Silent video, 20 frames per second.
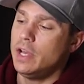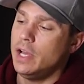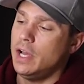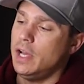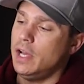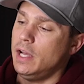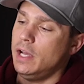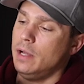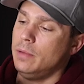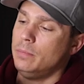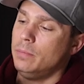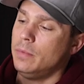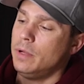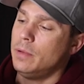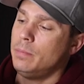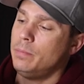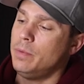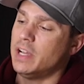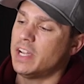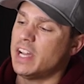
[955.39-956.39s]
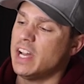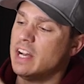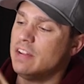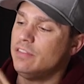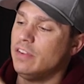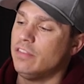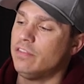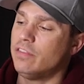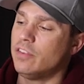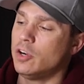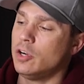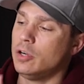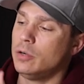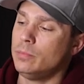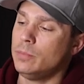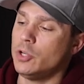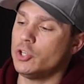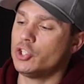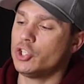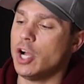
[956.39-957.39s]
but kind of a
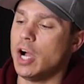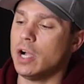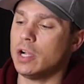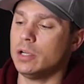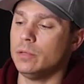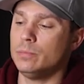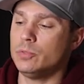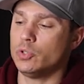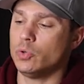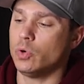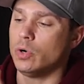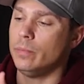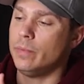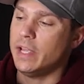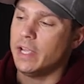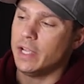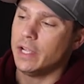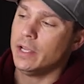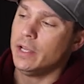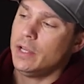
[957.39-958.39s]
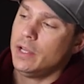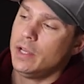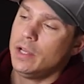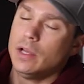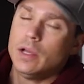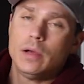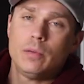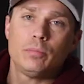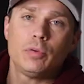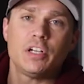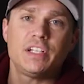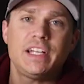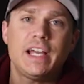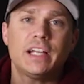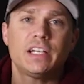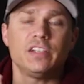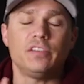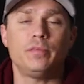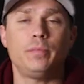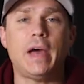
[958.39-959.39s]
firm, shock absorbing,
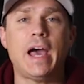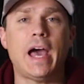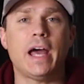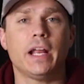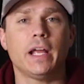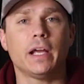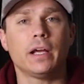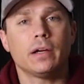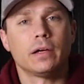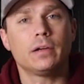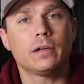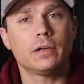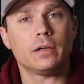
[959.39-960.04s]
protective padding